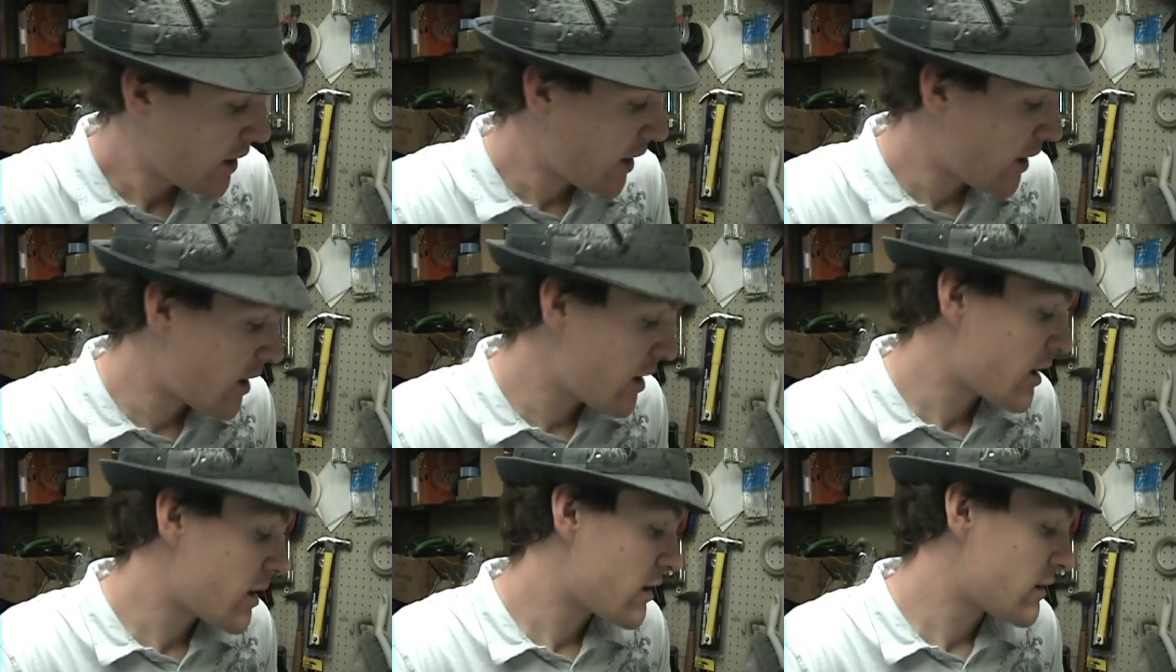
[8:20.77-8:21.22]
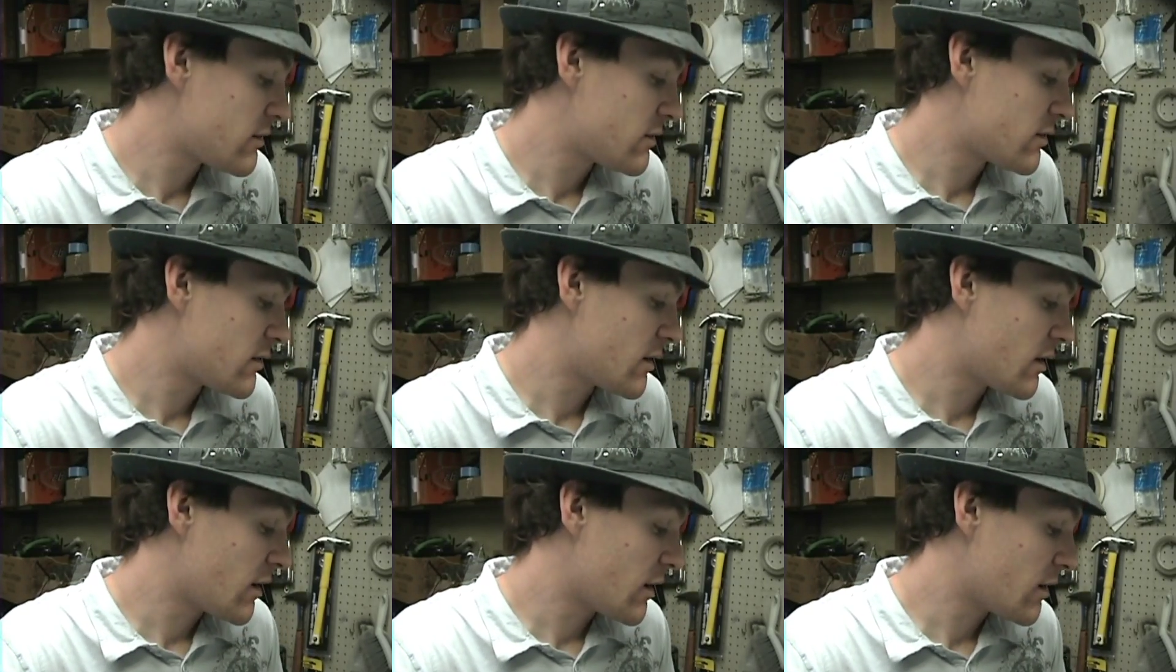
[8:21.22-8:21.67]

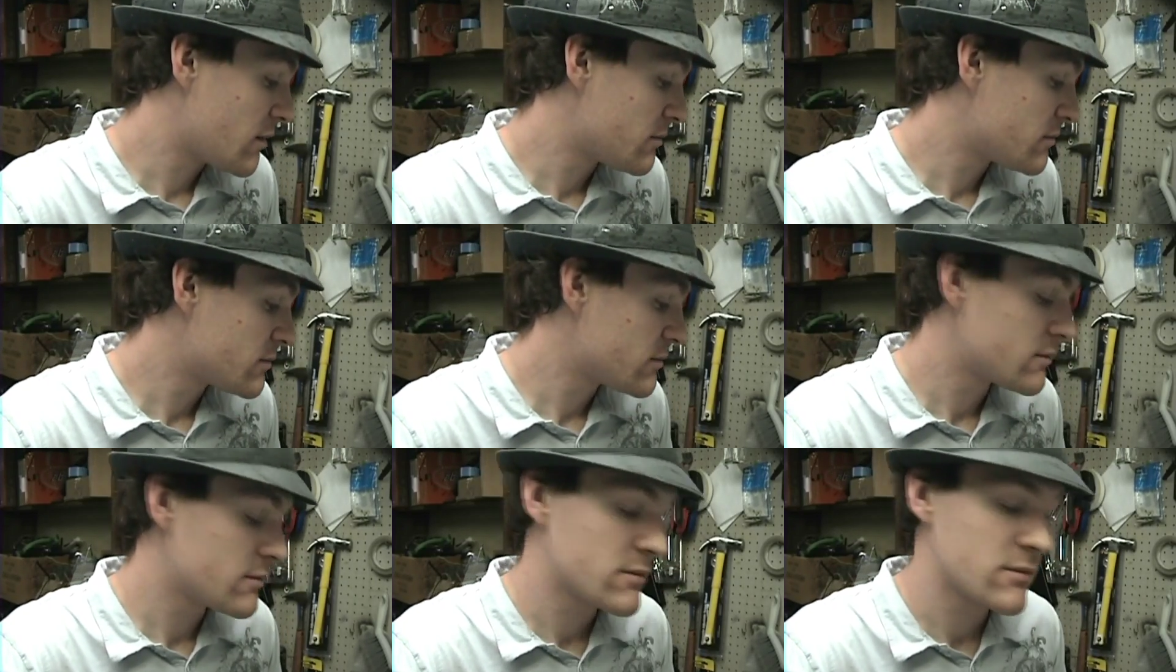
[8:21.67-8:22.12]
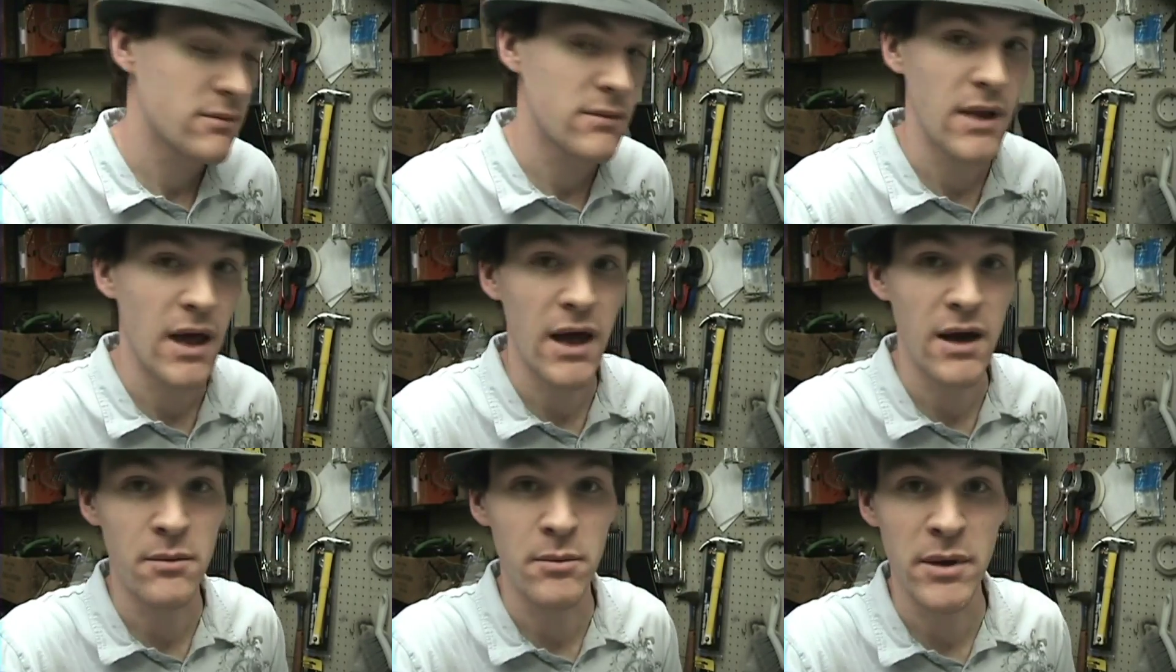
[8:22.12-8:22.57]
and um,
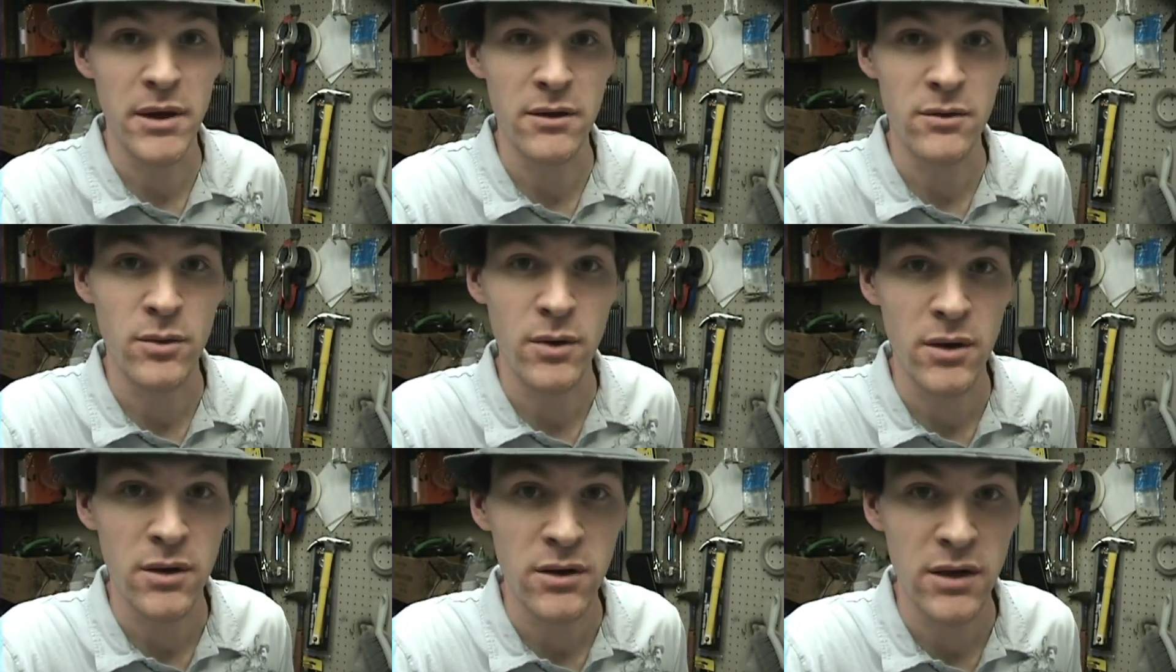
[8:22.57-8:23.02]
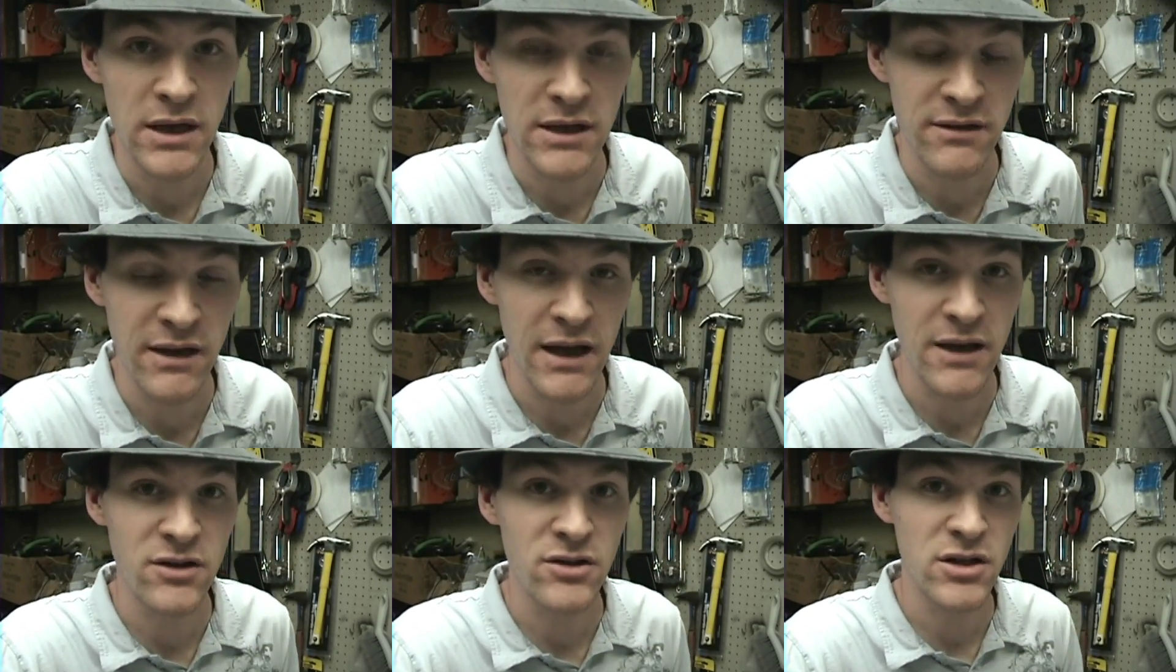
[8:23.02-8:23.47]
how to build one.
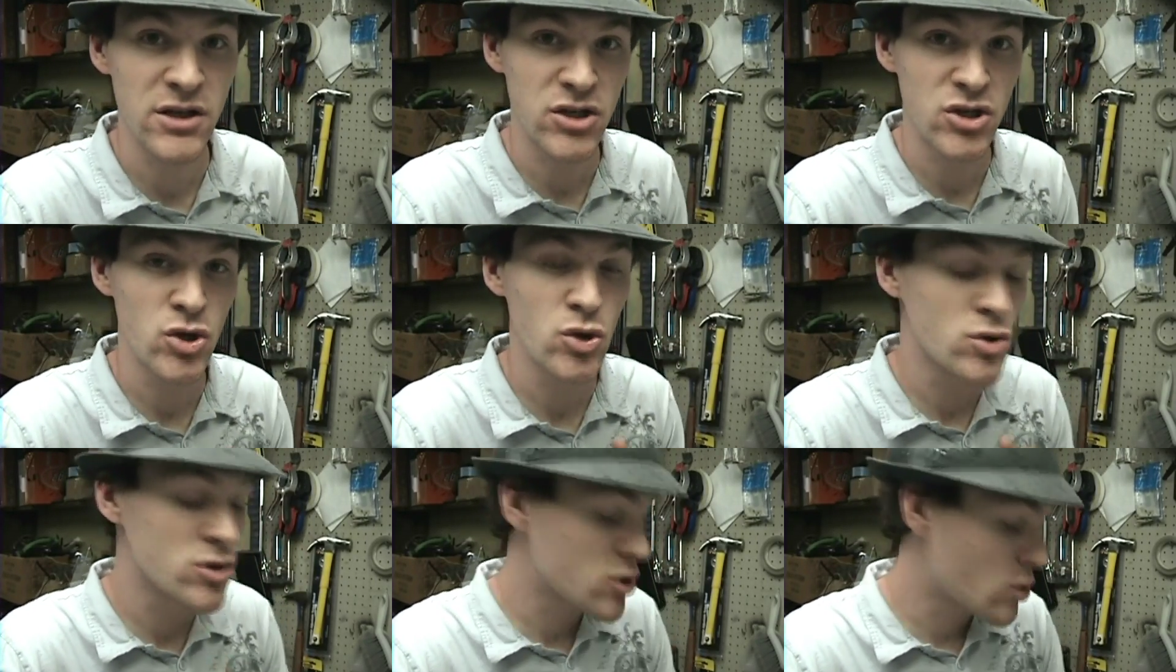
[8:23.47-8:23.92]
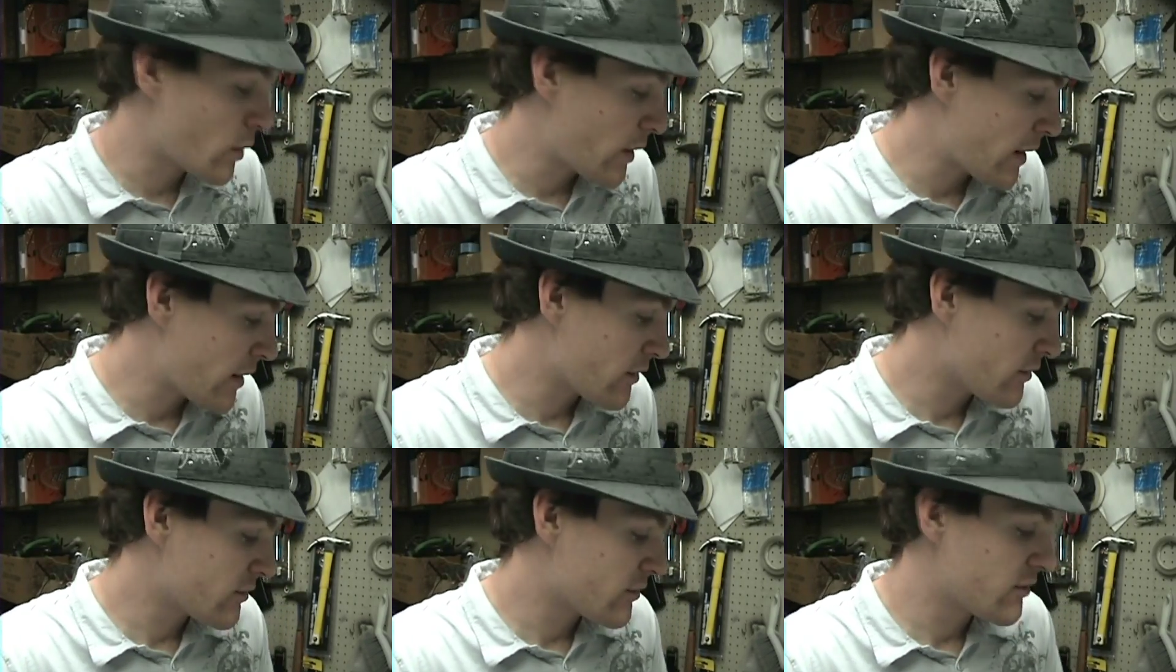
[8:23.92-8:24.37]
It's actually two
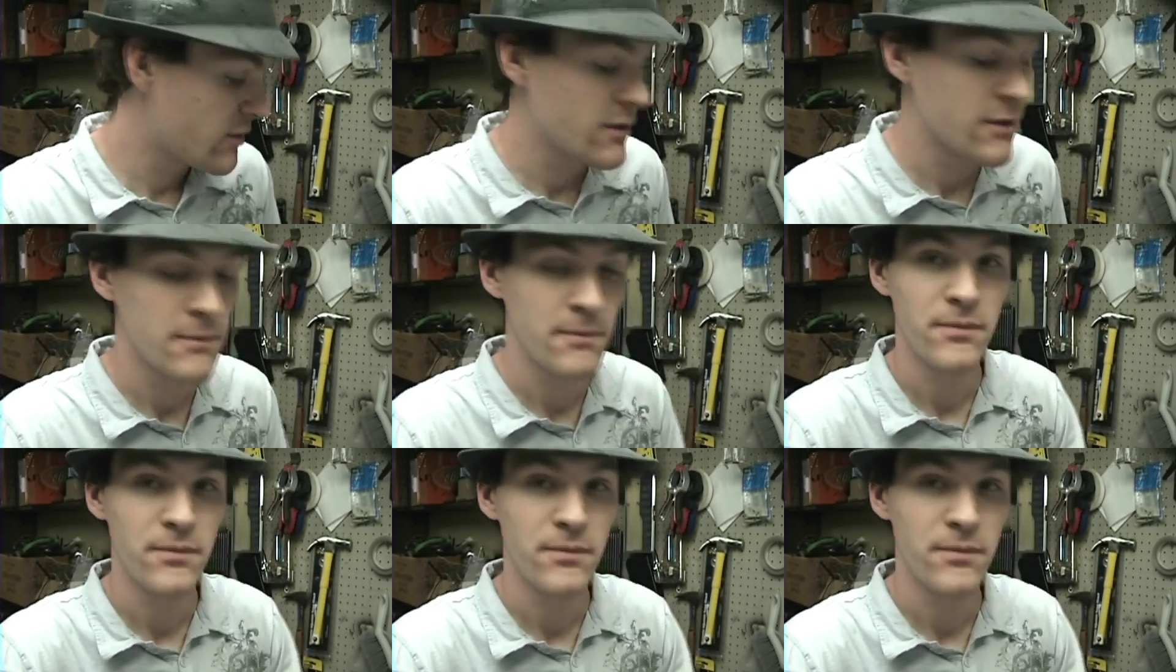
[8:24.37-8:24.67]
squares.